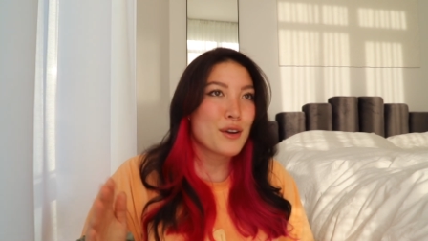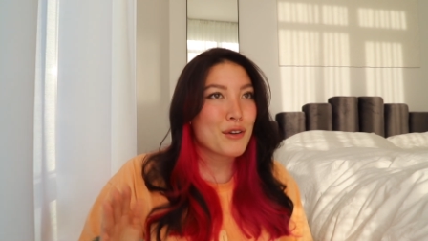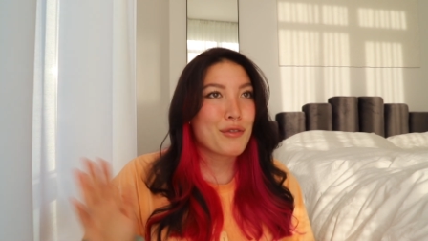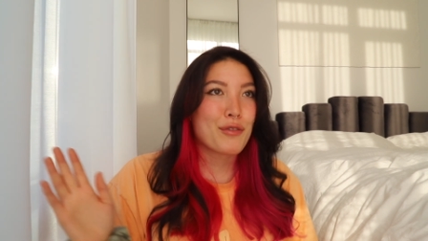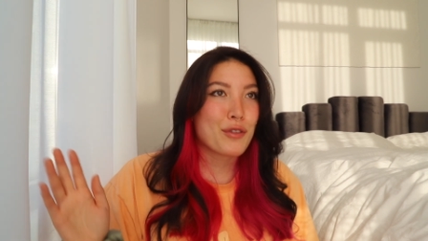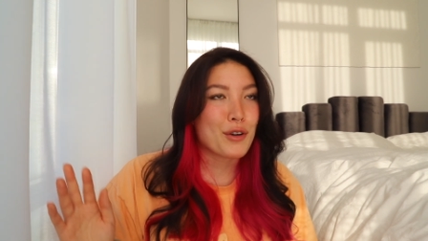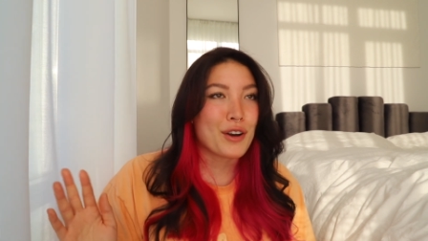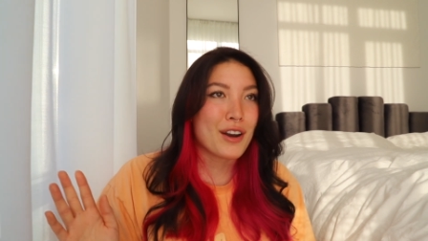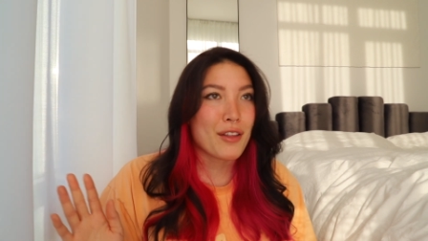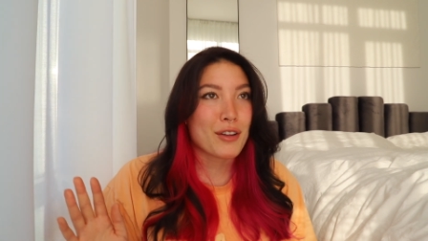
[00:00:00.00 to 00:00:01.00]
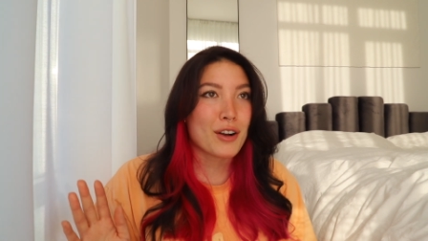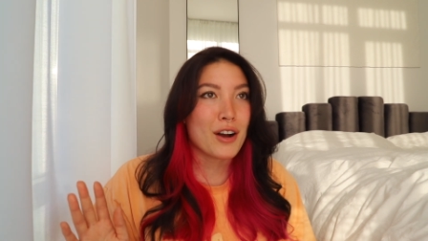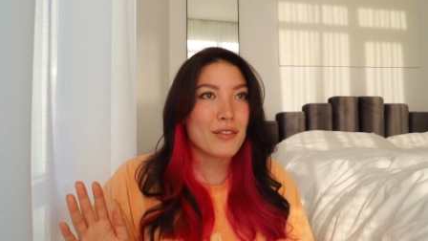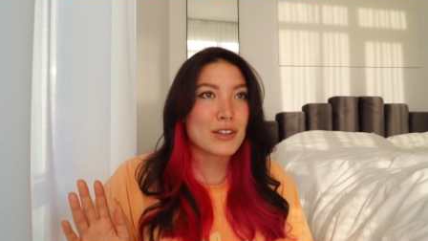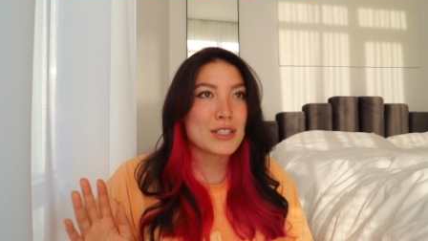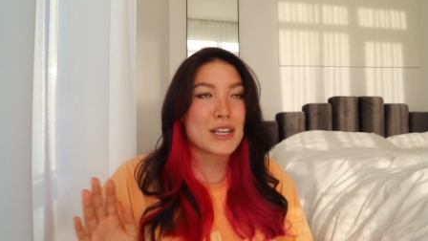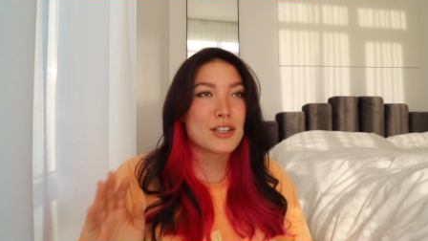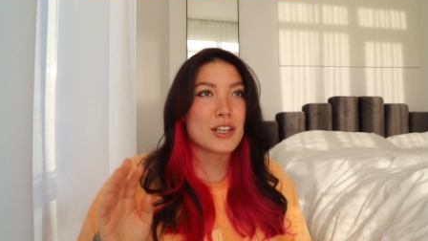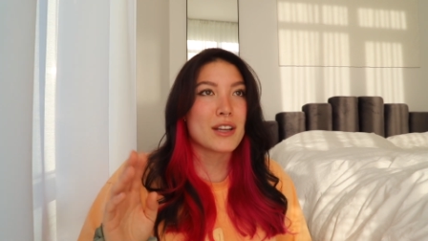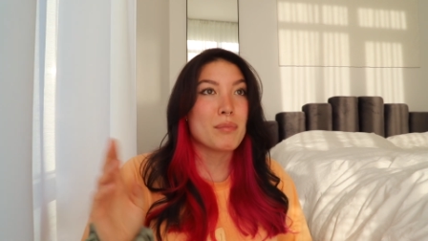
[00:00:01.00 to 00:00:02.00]
for another
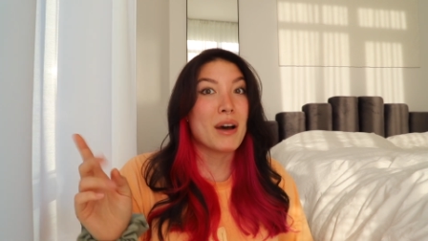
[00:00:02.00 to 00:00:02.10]
conversation.